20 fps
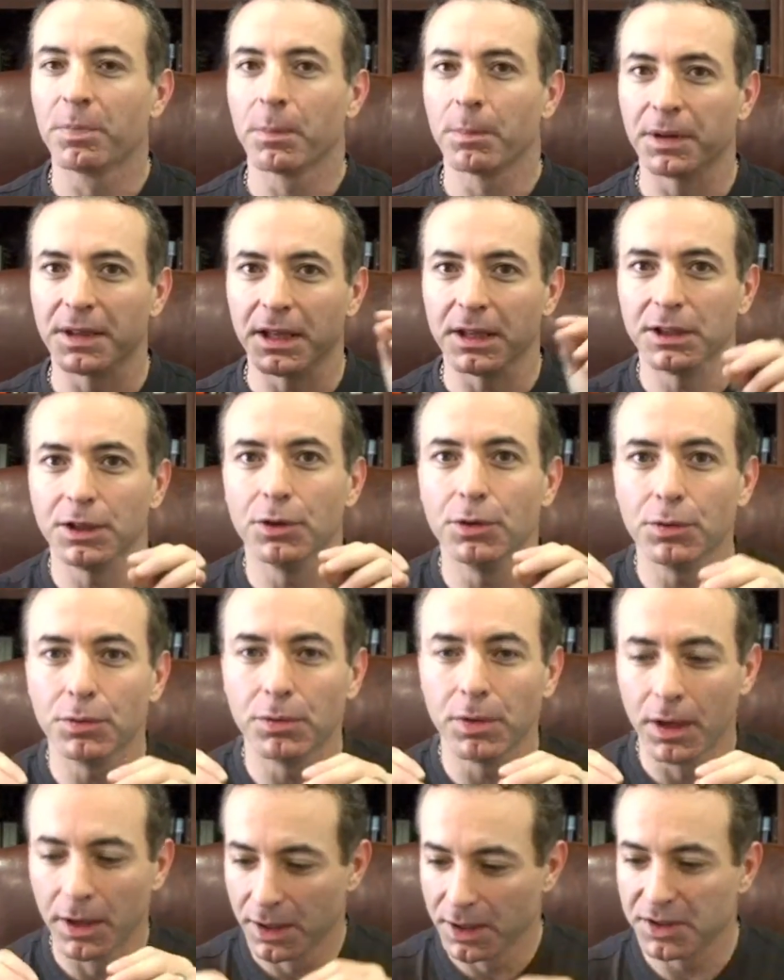But then
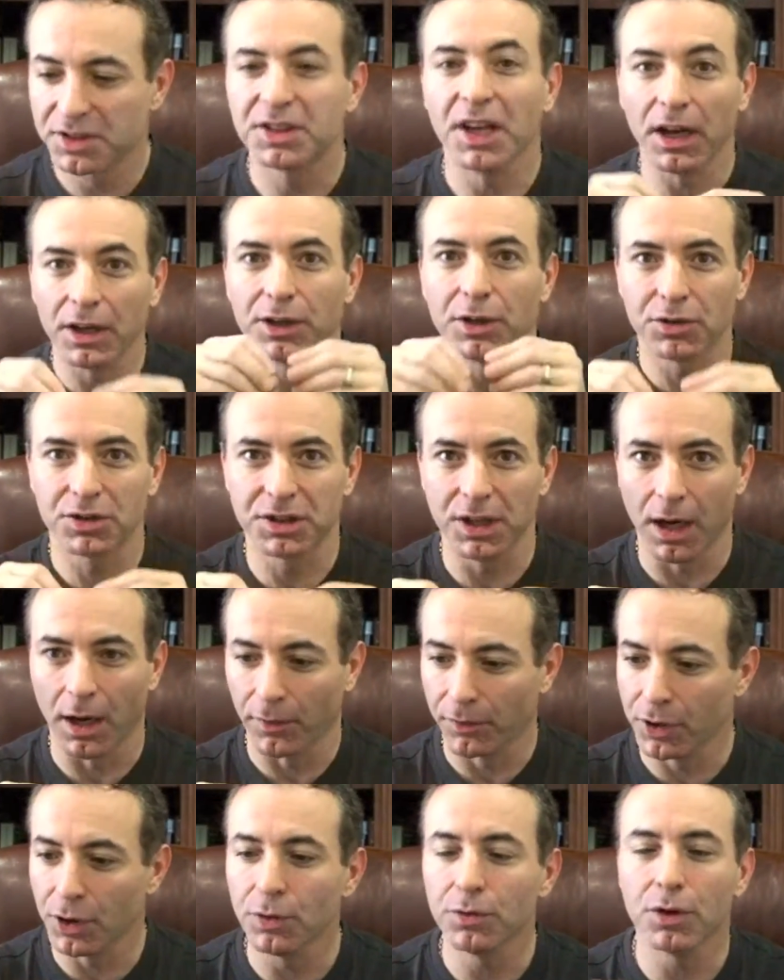you sell
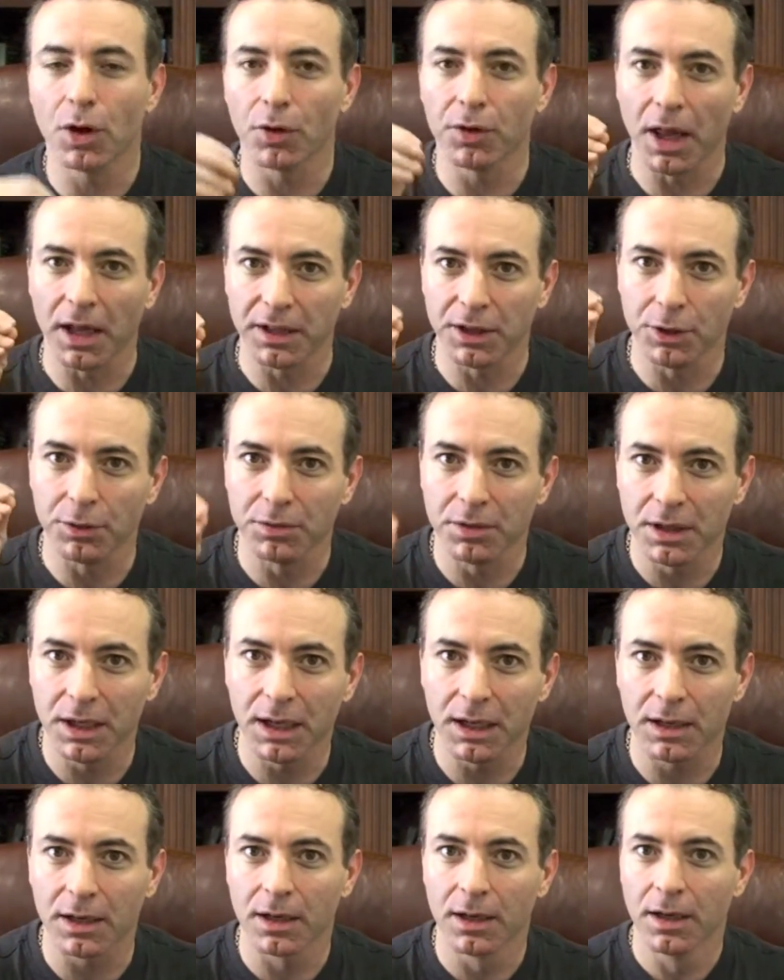yourself. You know that
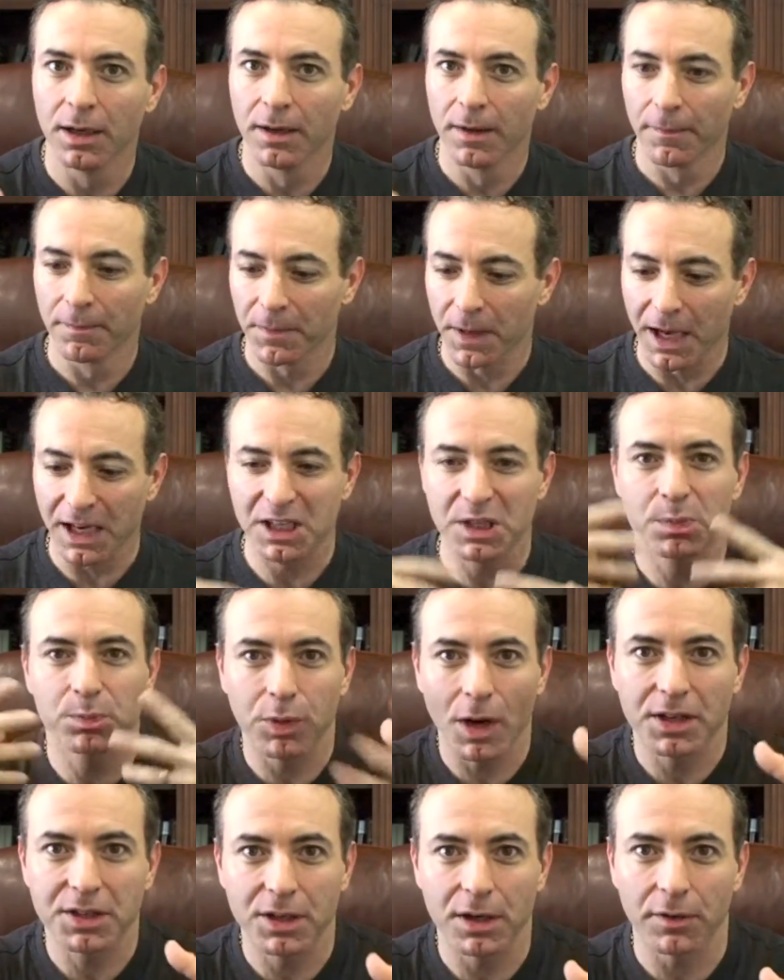unique
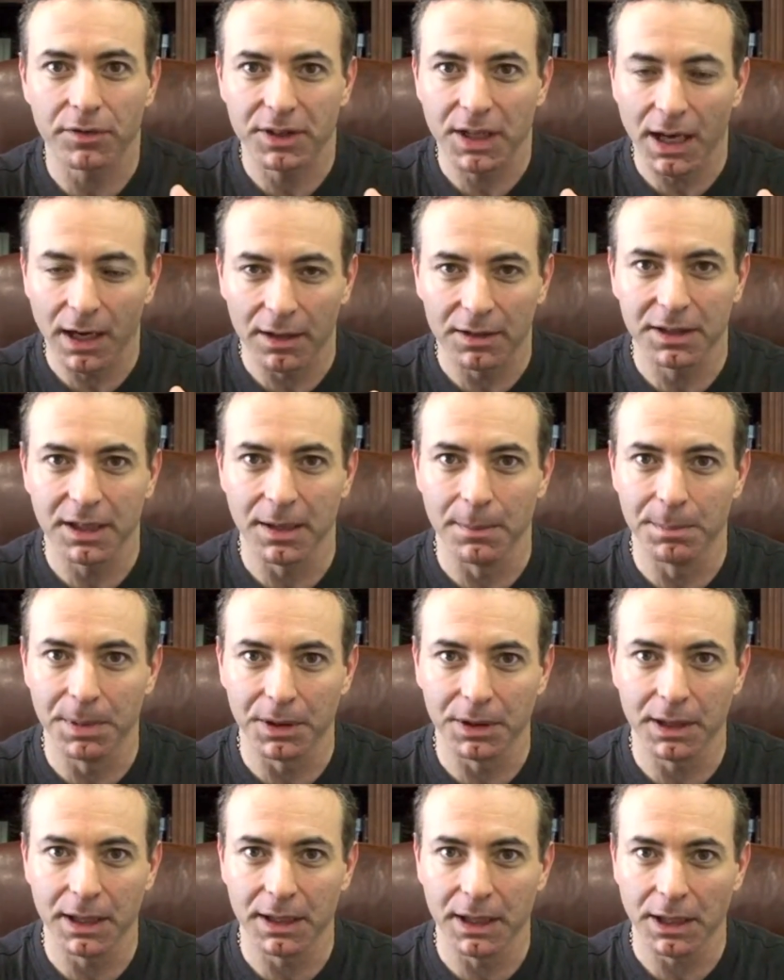expression of talent and
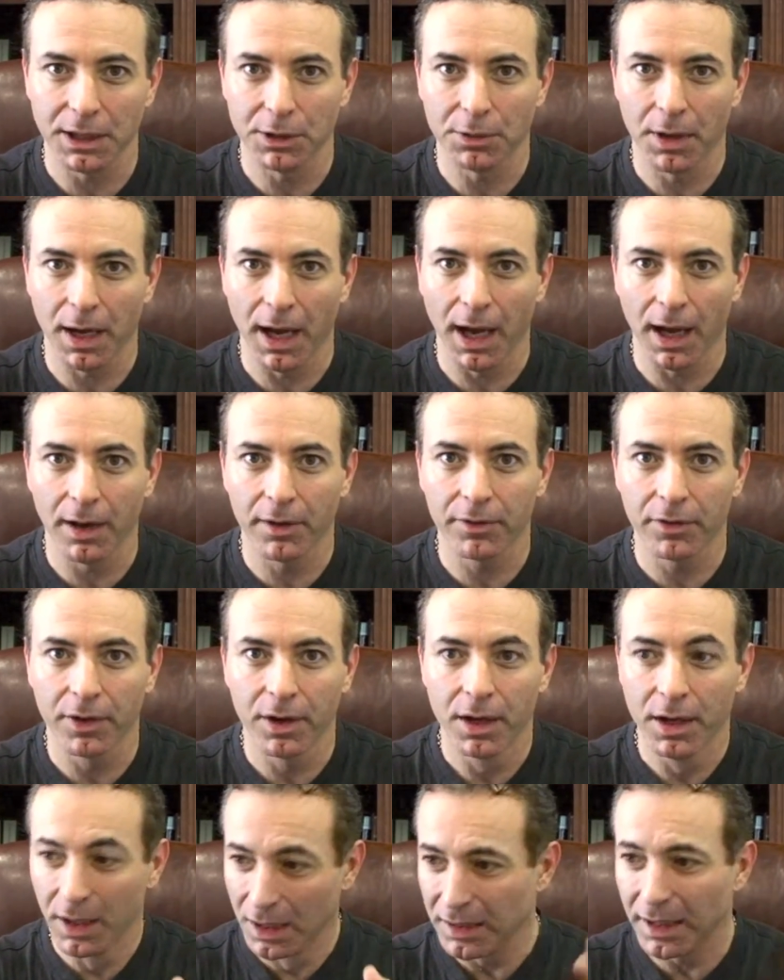ability that you have.
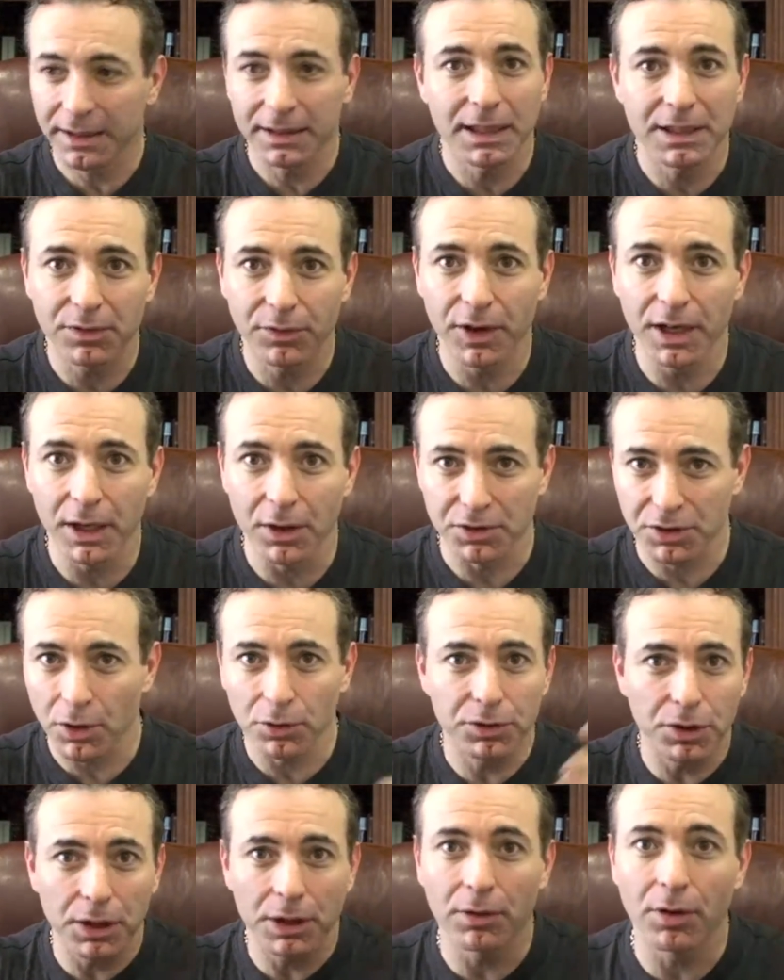Like these videos,
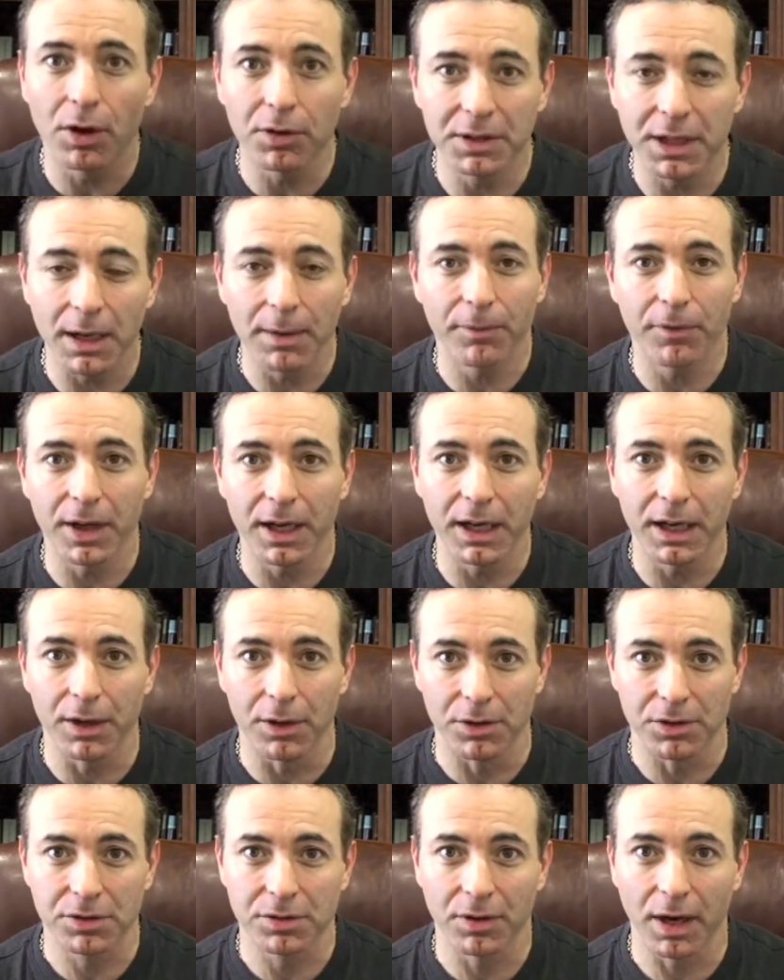go do your own damn
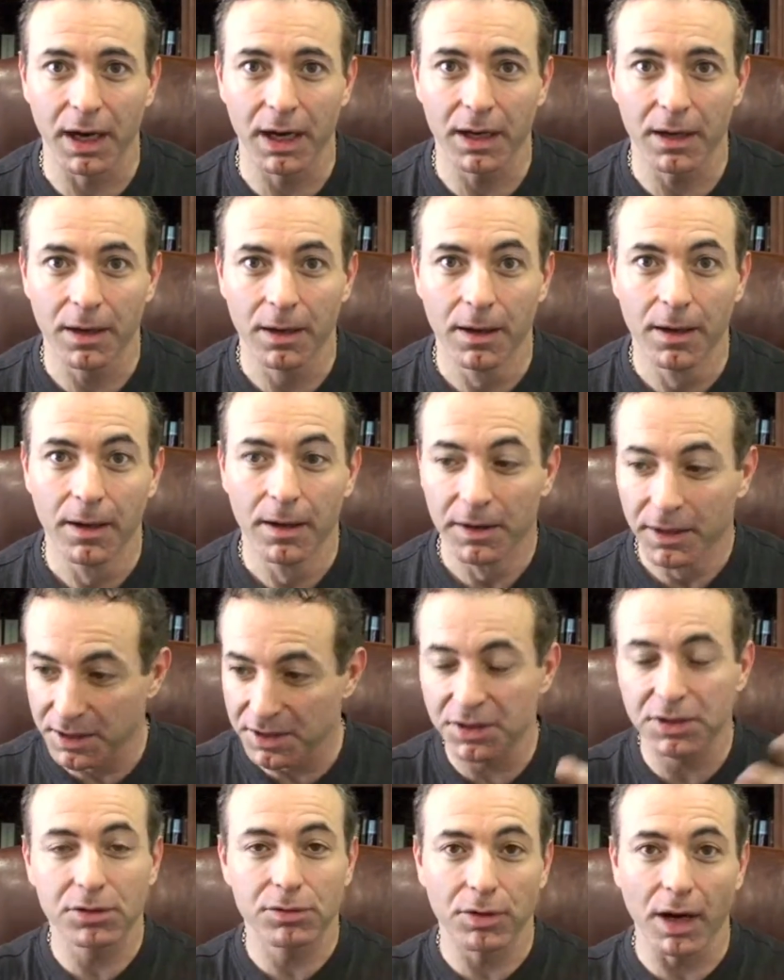videos, right?
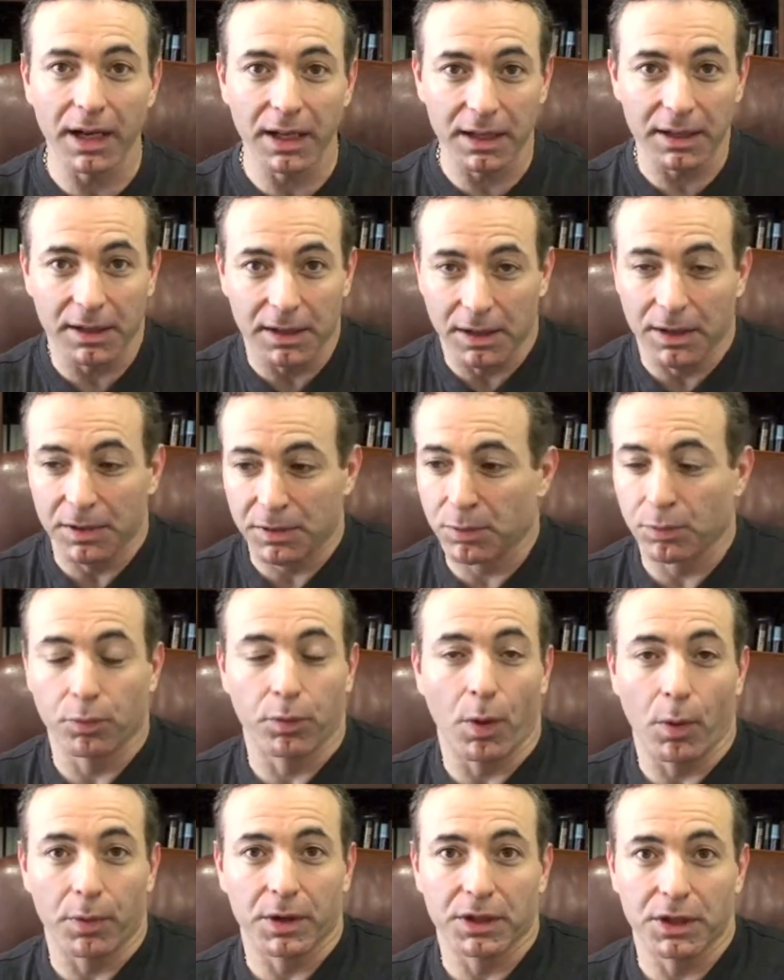This is great. This is
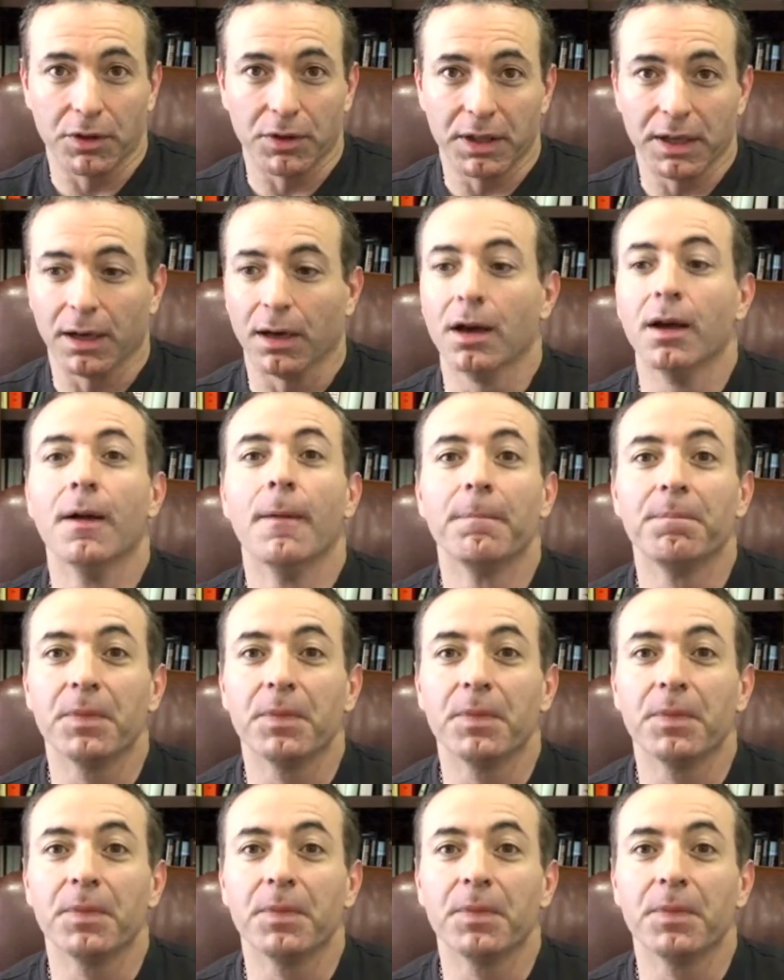what we're doing here.